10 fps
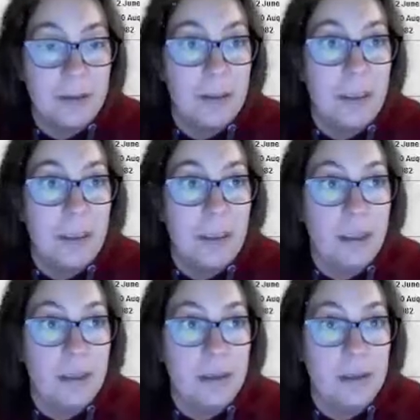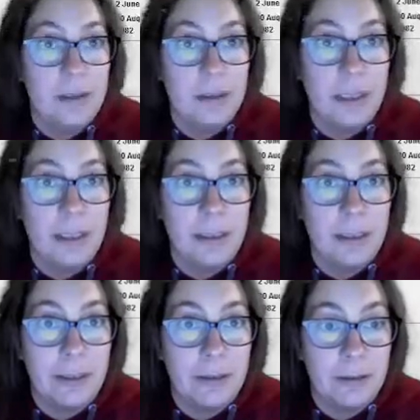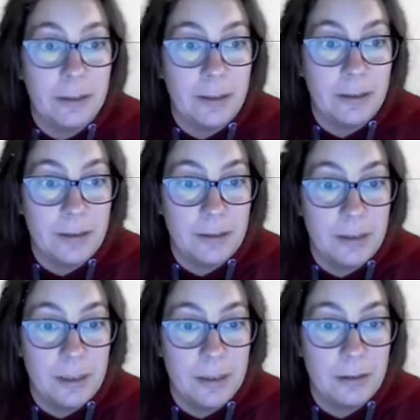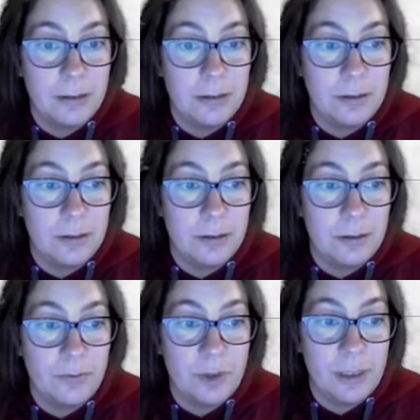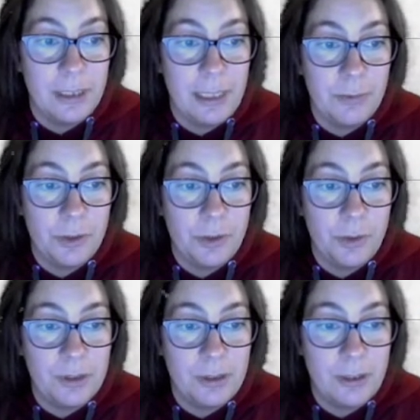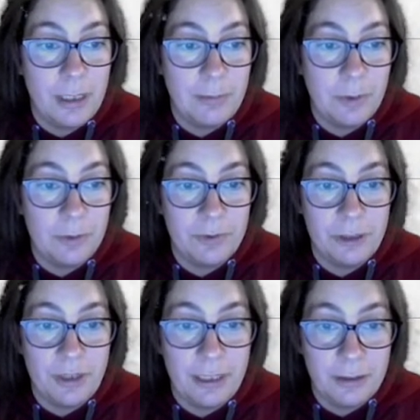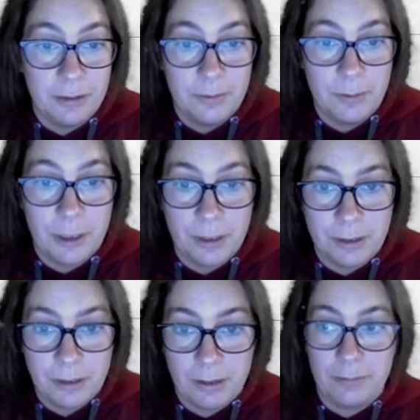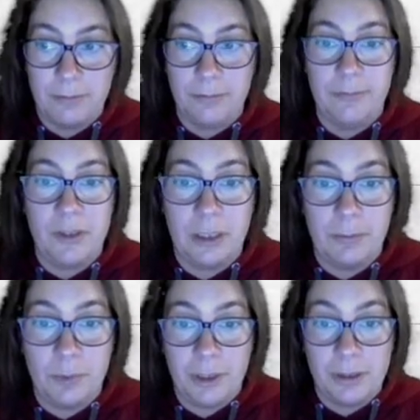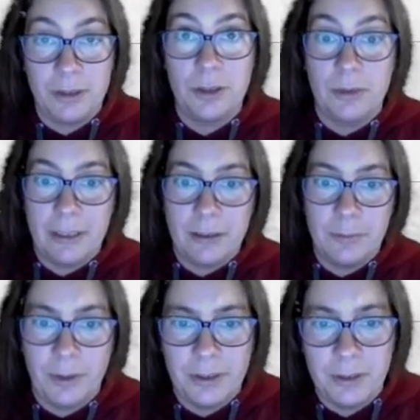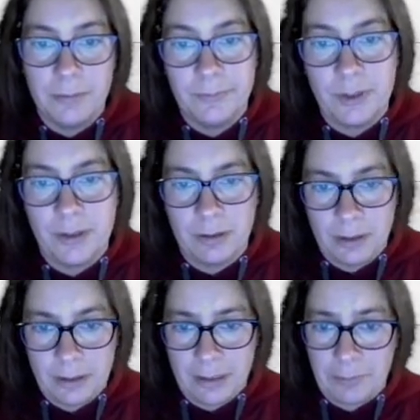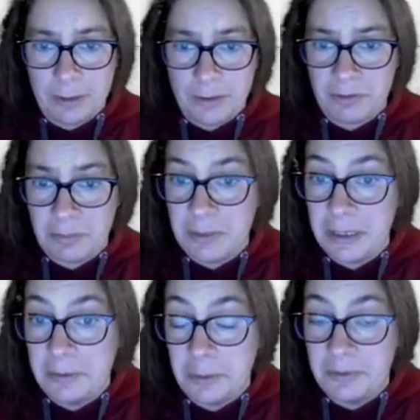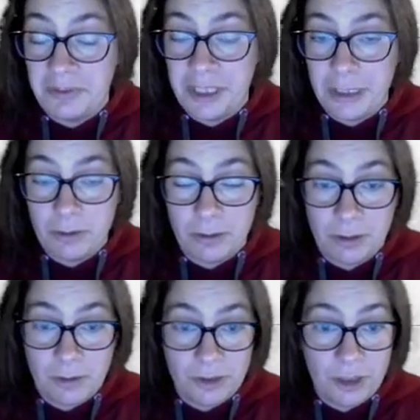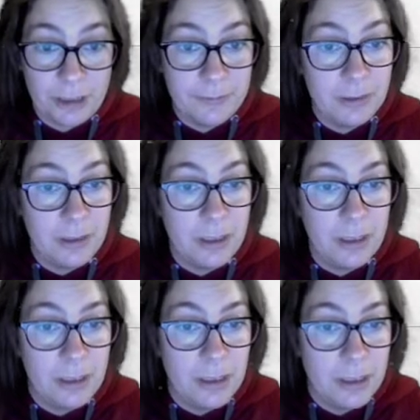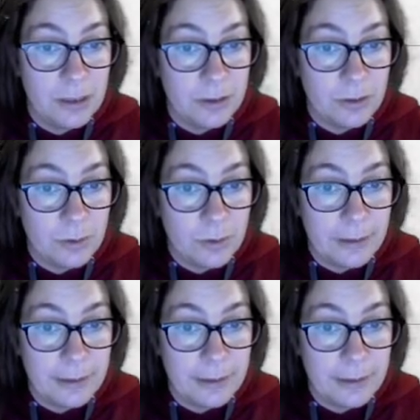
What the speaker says: the tagging is, for name you use the name of the track, which is start point to end point. These are examples from, I don't know, Bavaria or Austria. So